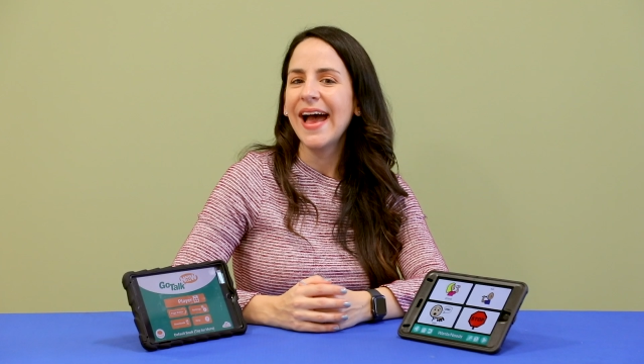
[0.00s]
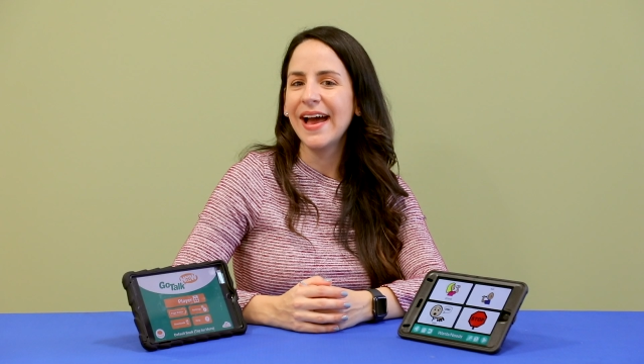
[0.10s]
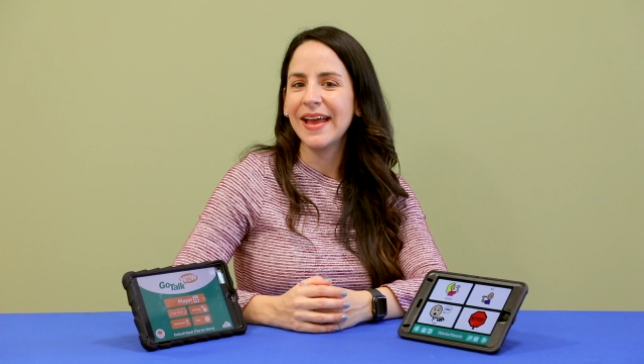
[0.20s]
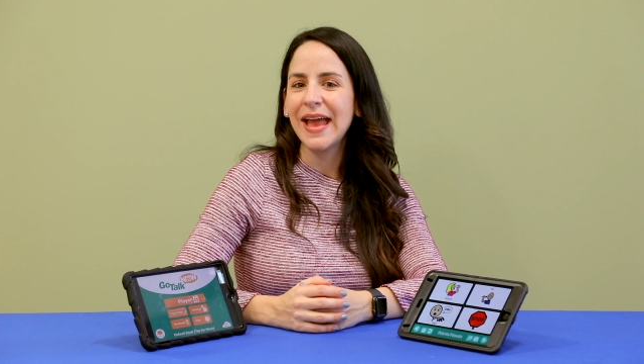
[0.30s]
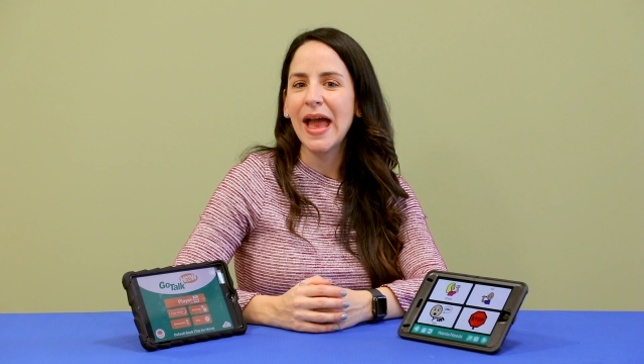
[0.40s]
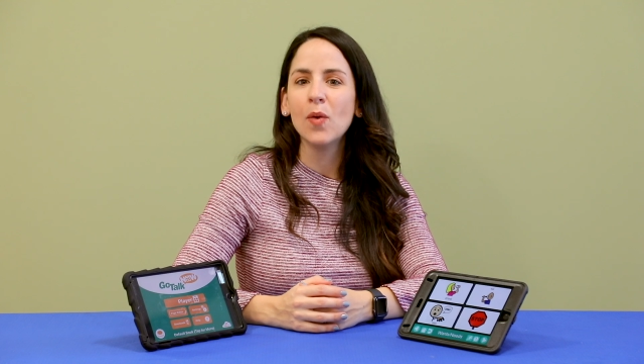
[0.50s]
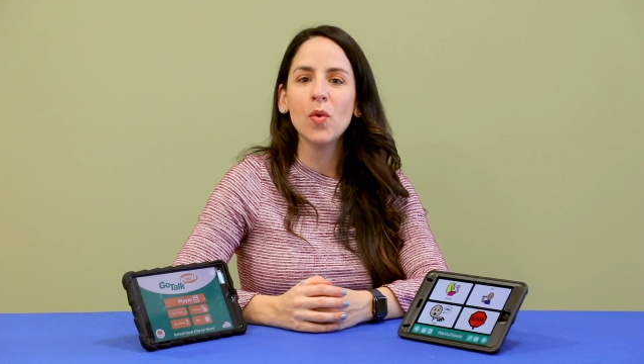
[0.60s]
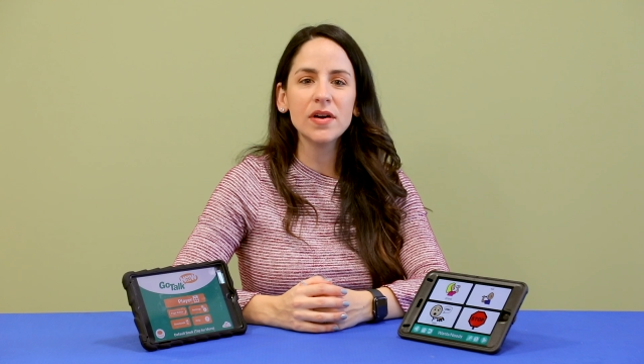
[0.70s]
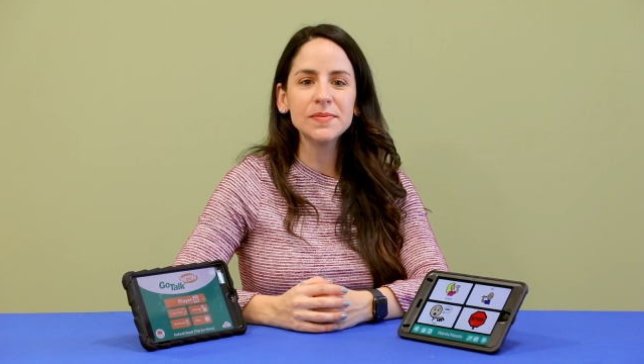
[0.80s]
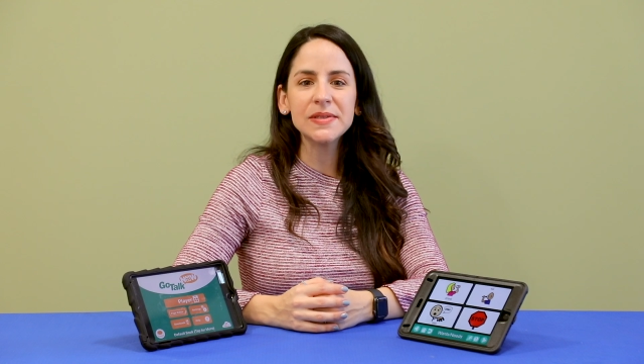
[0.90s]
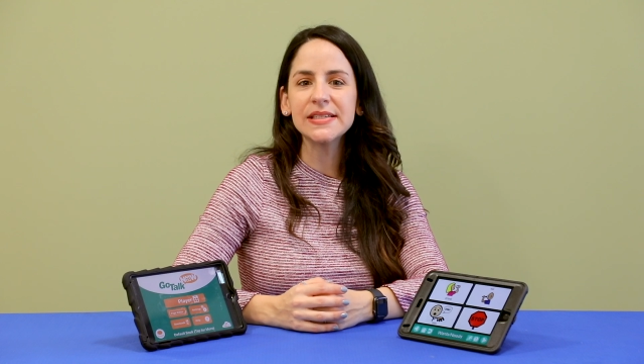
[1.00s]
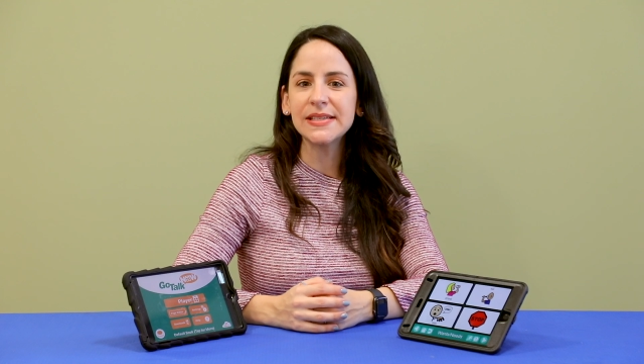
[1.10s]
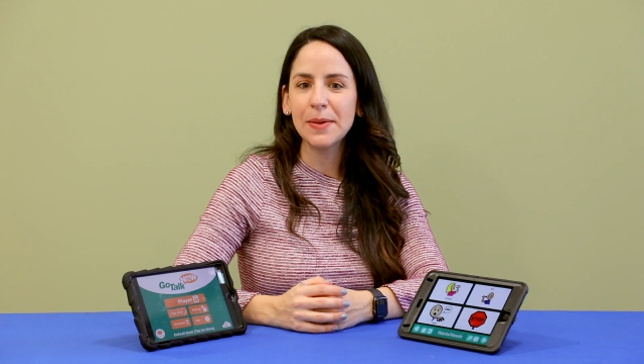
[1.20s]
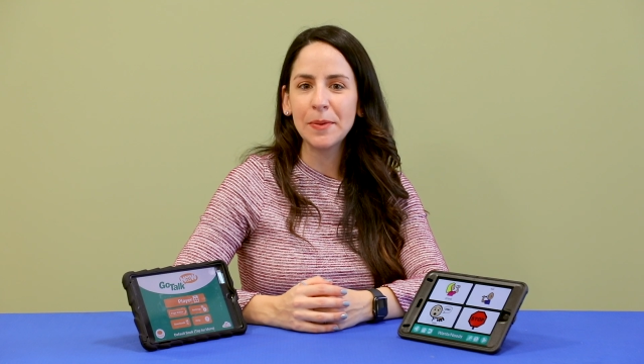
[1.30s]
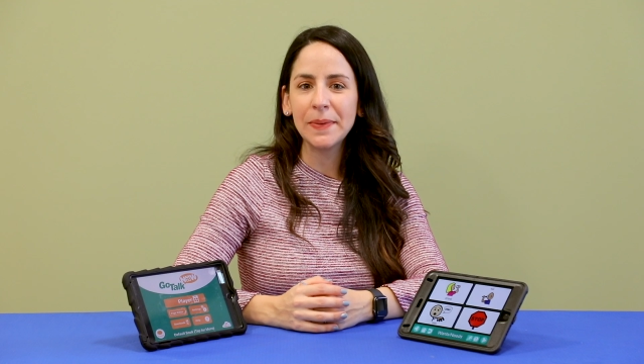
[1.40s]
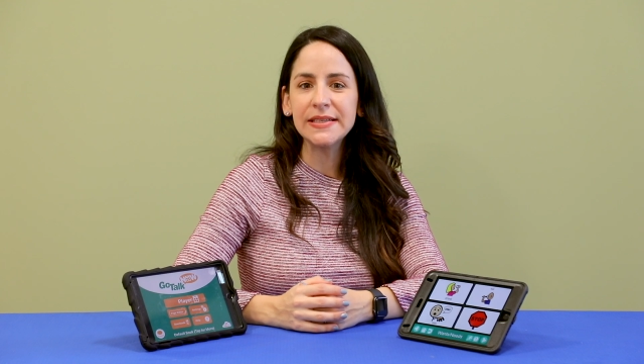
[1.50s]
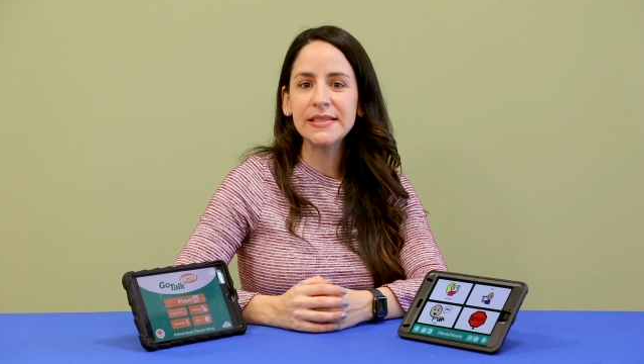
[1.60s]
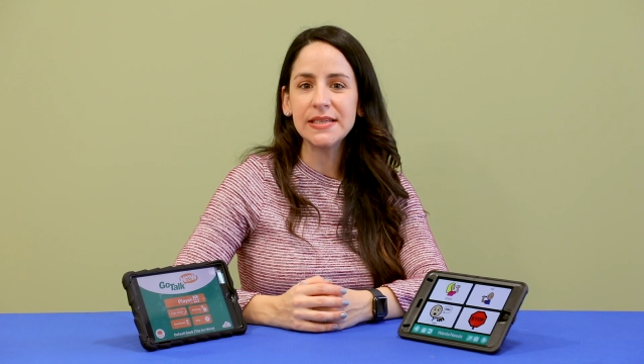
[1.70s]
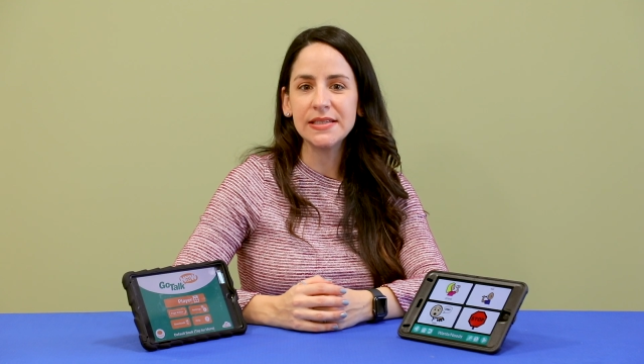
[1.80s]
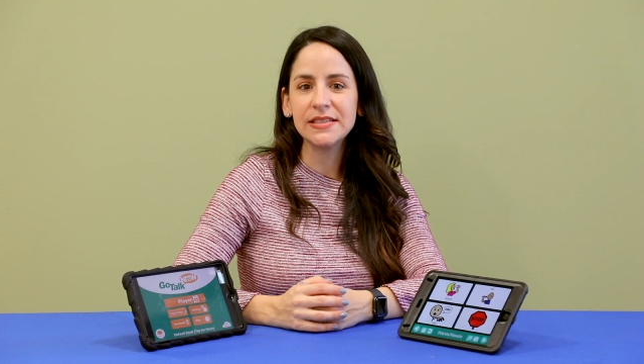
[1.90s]
Hi, and welcome to Step Up
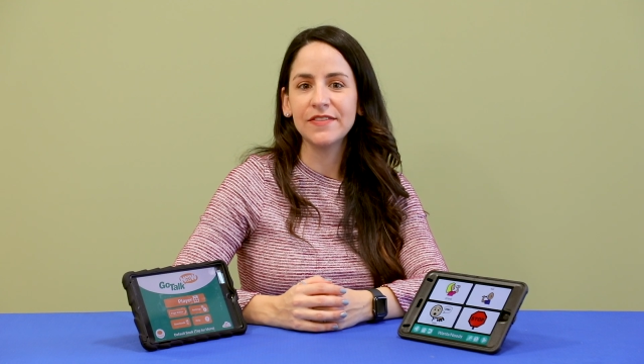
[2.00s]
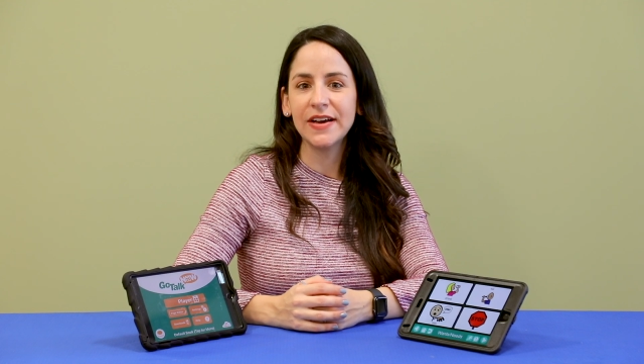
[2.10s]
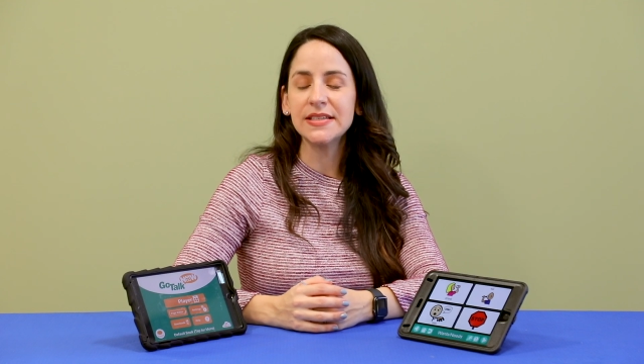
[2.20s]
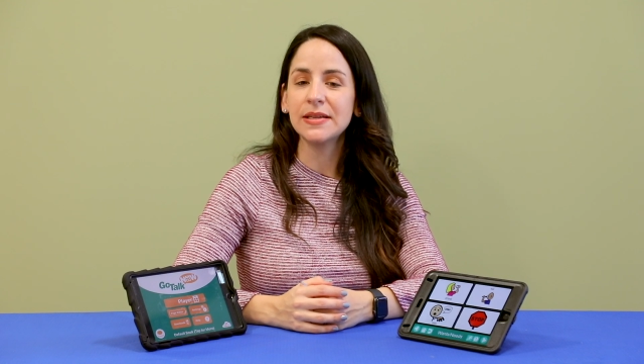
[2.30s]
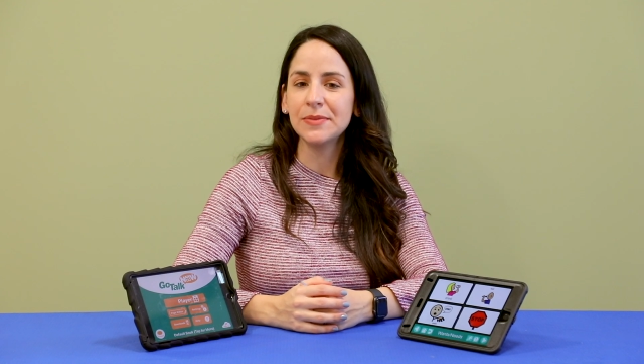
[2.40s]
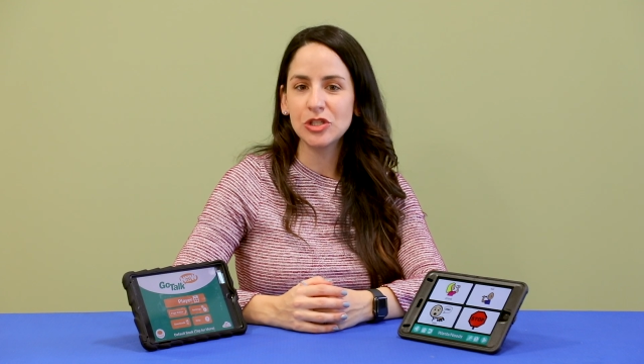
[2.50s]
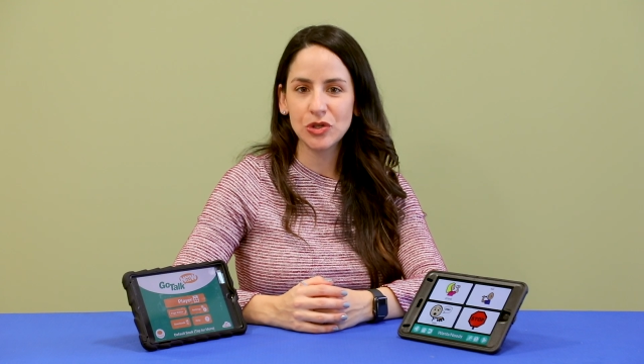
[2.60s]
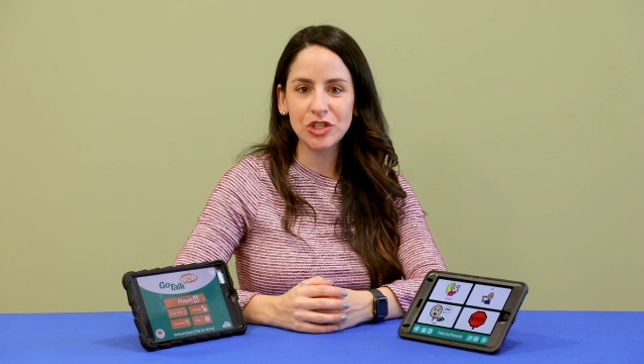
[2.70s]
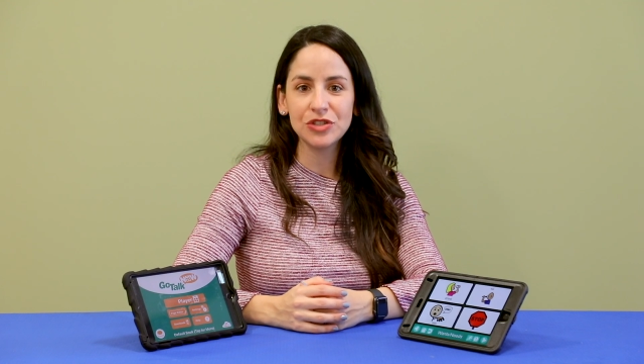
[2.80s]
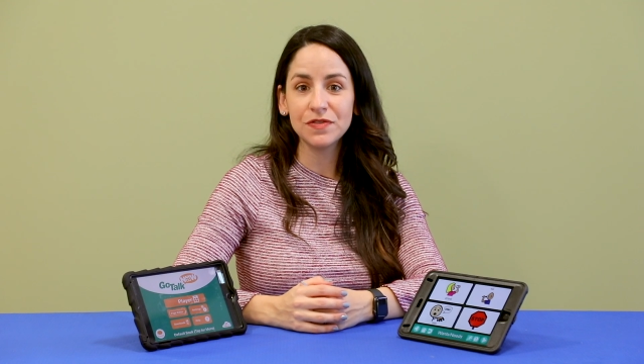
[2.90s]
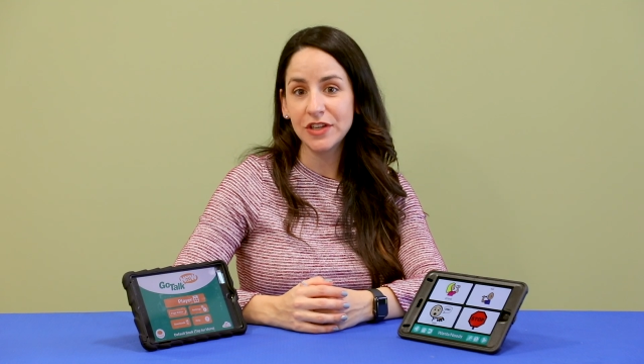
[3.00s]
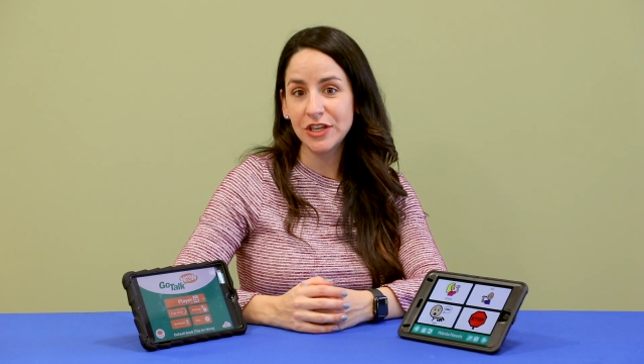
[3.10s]
AT's device demonstration